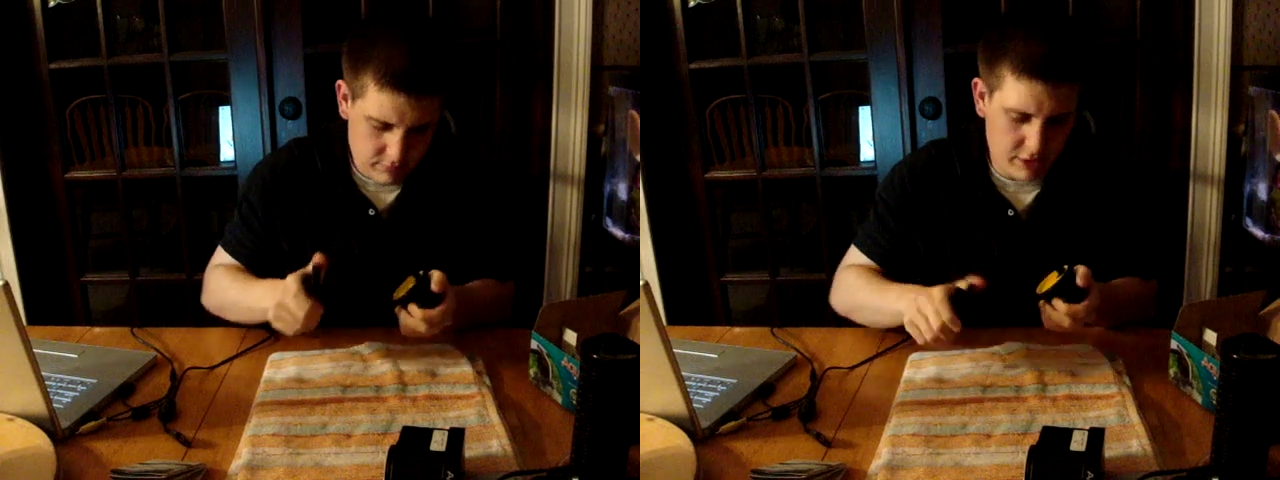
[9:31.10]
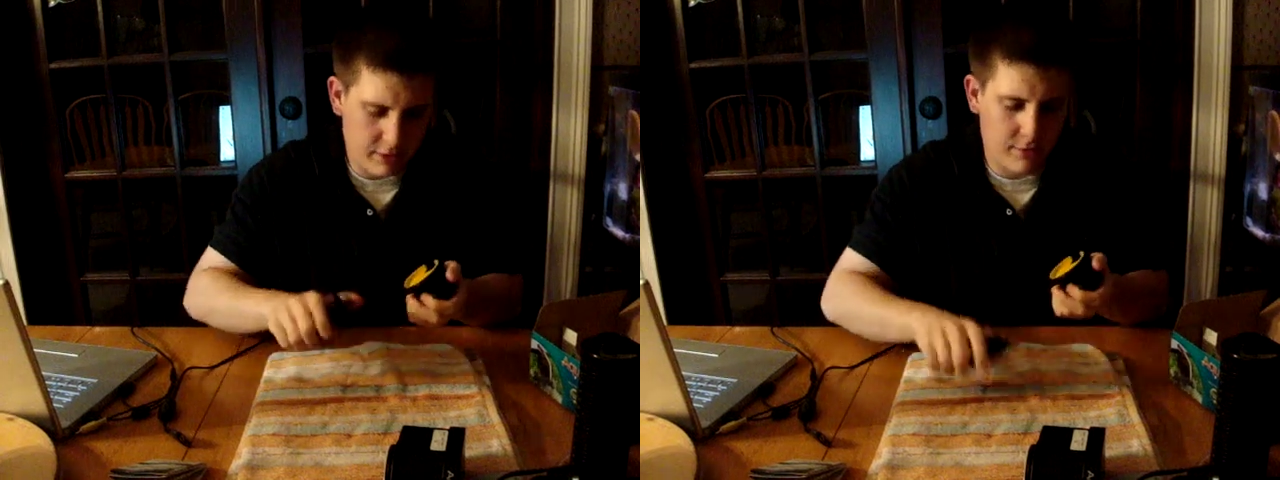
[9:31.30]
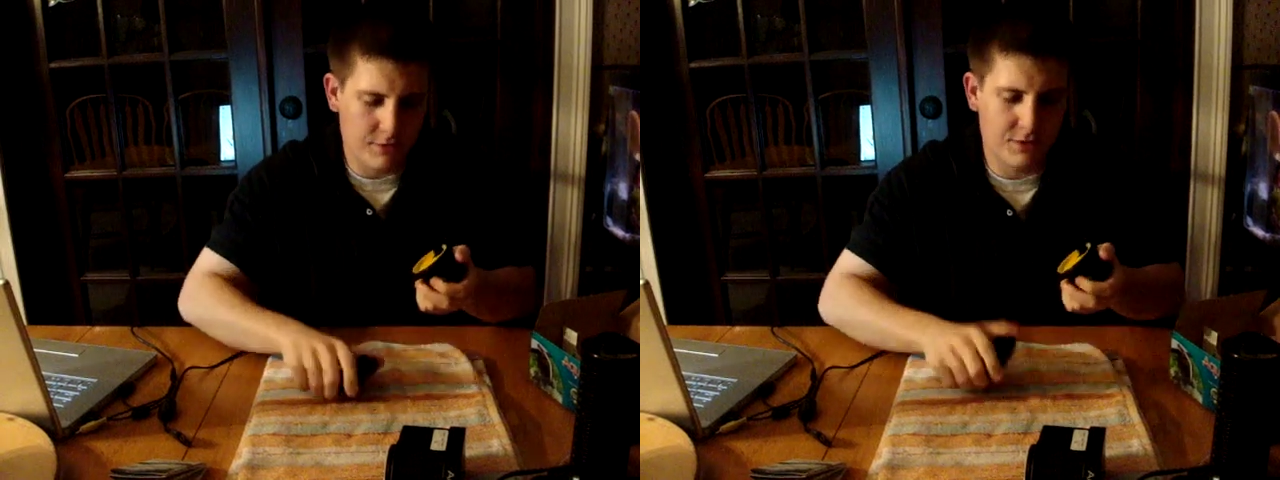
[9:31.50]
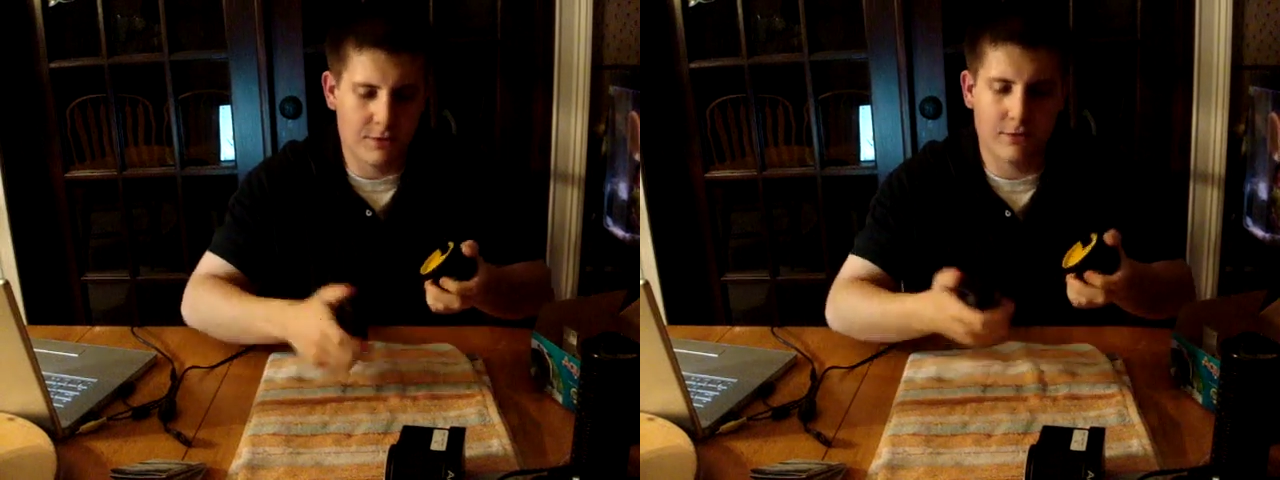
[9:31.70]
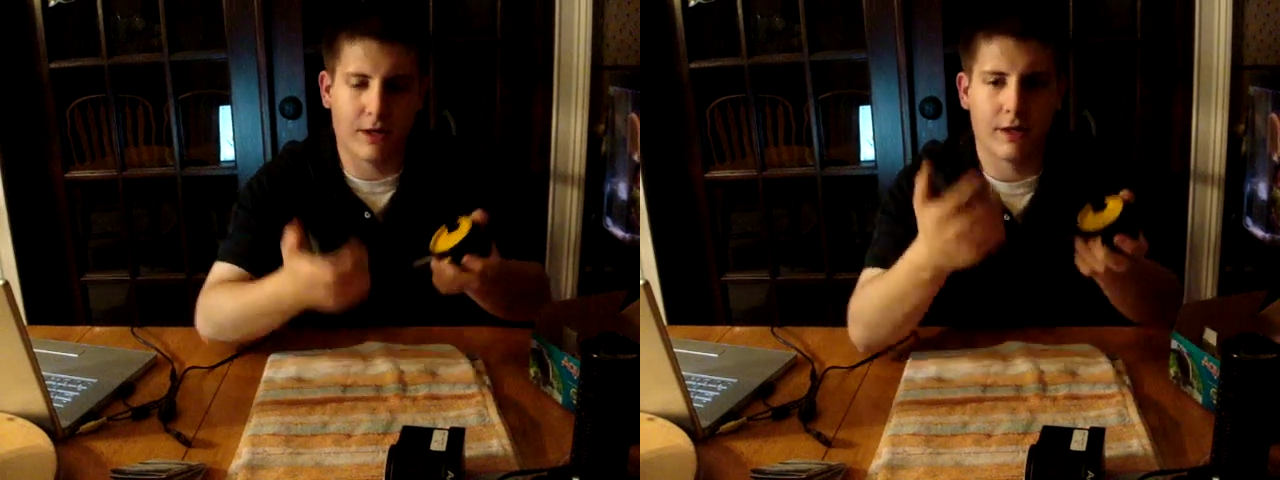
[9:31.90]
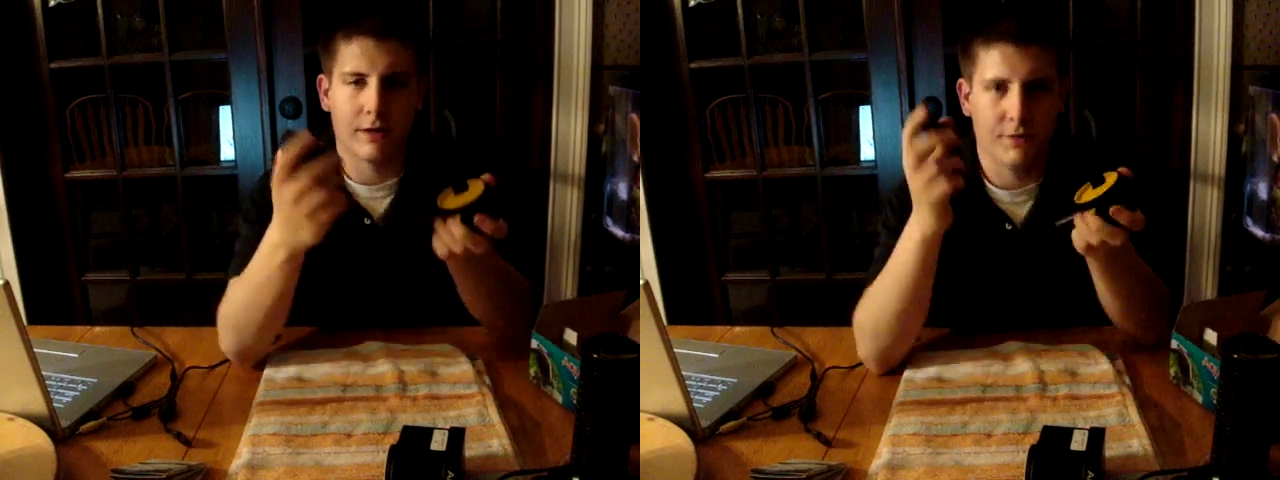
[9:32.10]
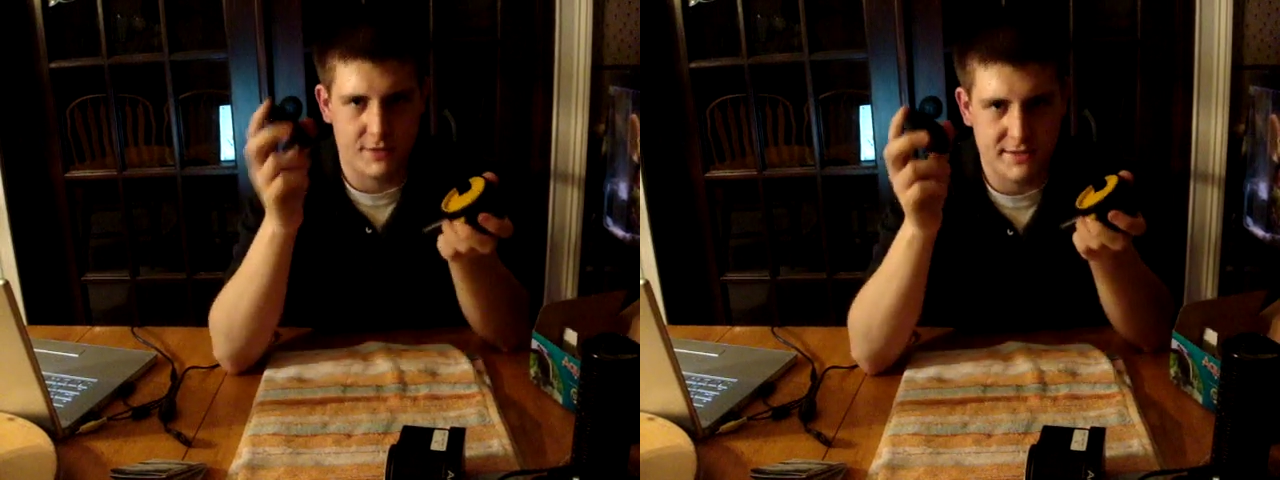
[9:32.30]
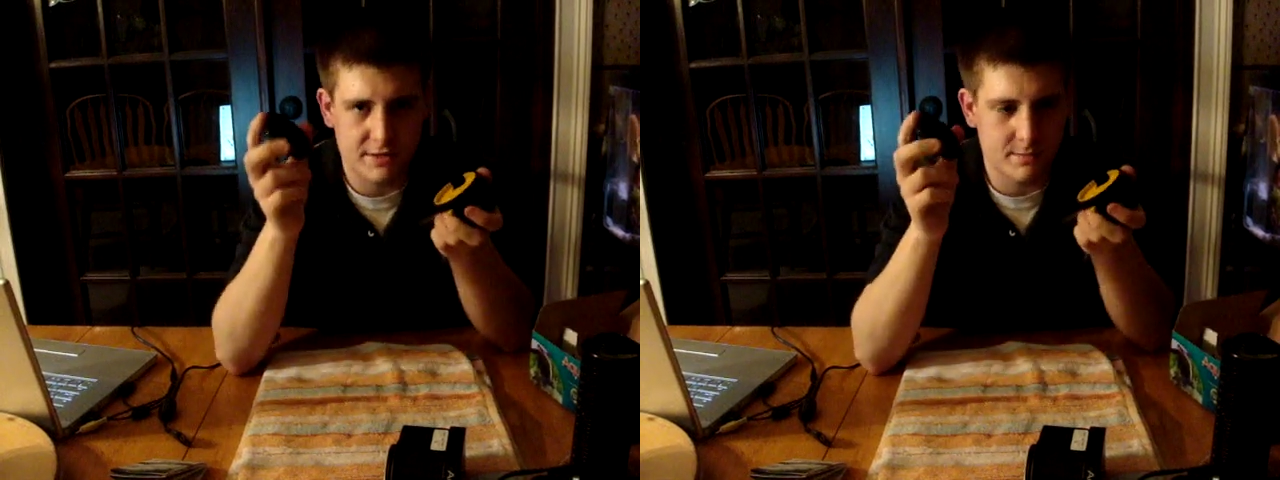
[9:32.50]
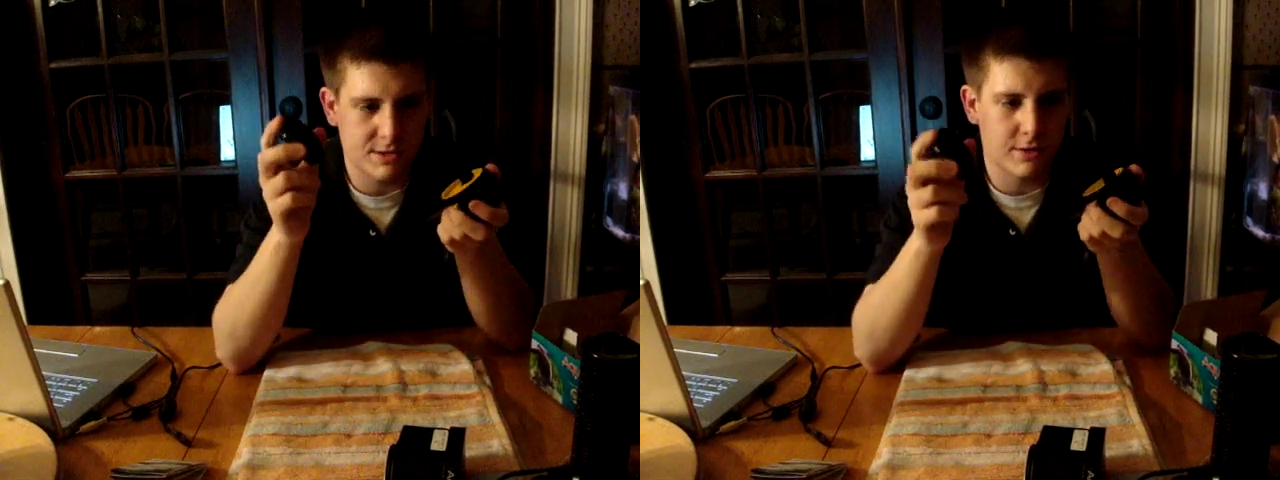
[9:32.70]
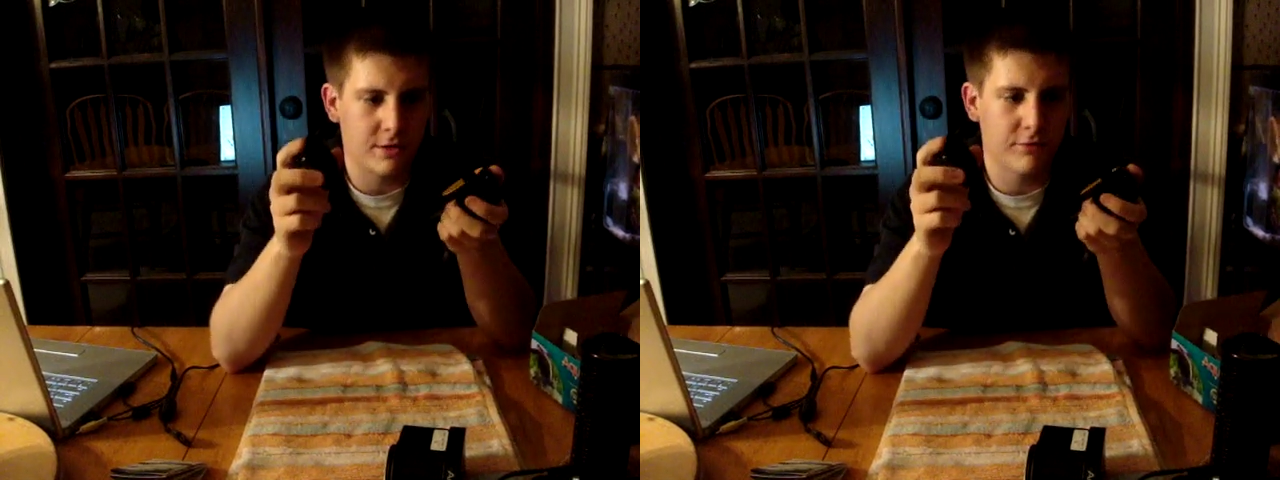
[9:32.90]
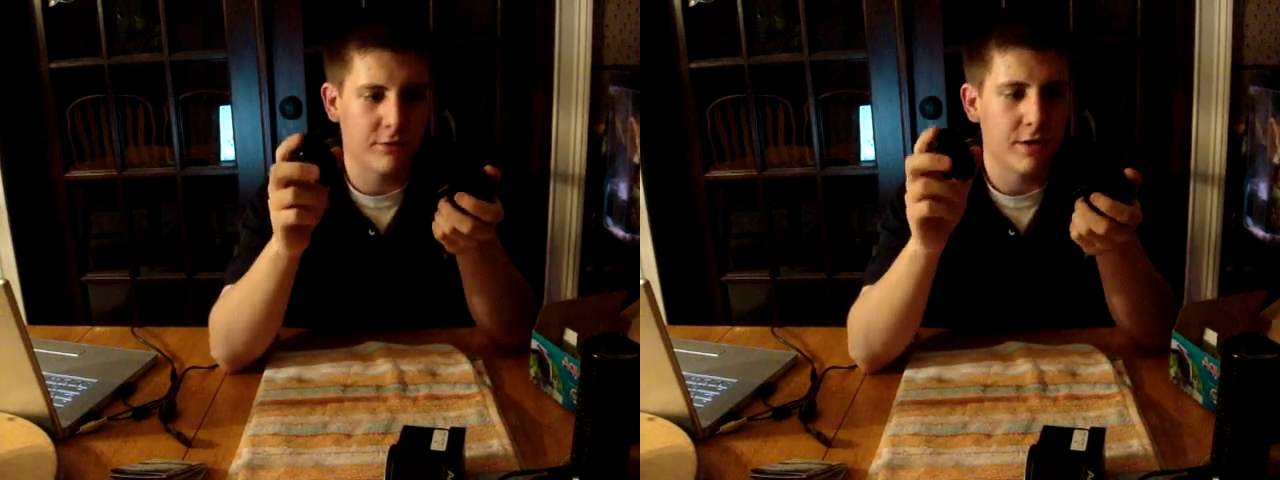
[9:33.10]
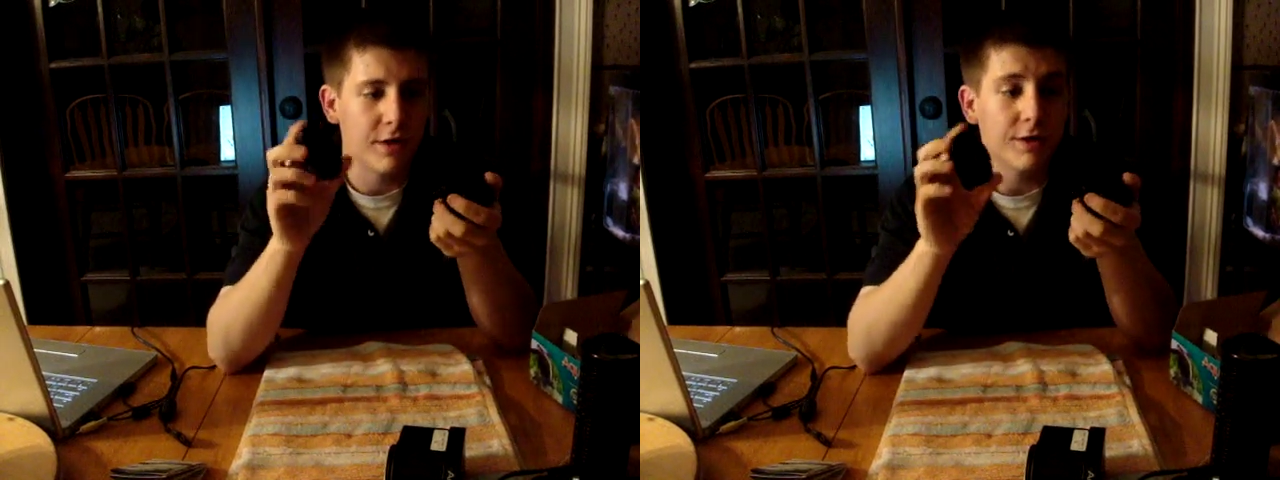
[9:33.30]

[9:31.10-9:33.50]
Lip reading: There it goes. Okay, this comes off.